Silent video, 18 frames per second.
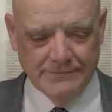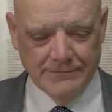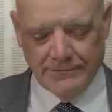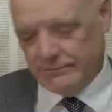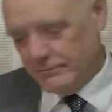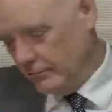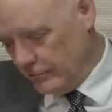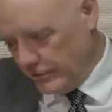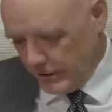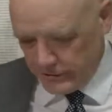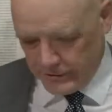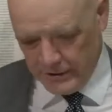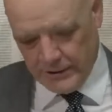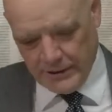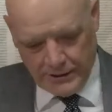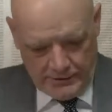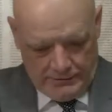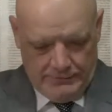throw that
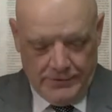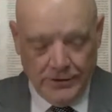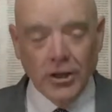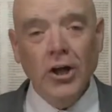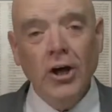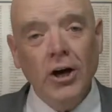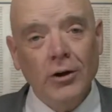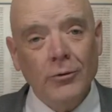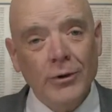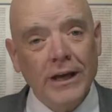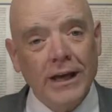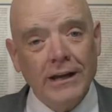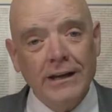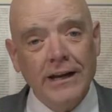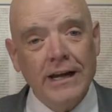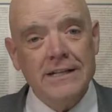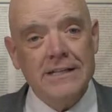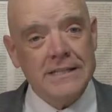thing out. Look, we got a
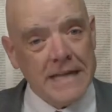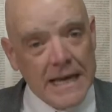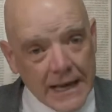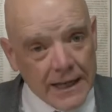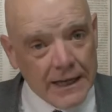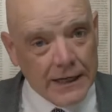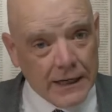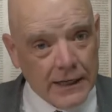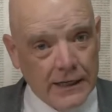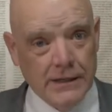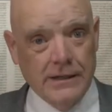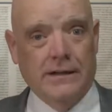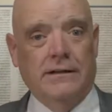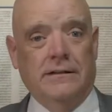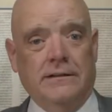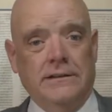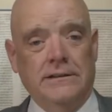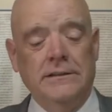nice tin here.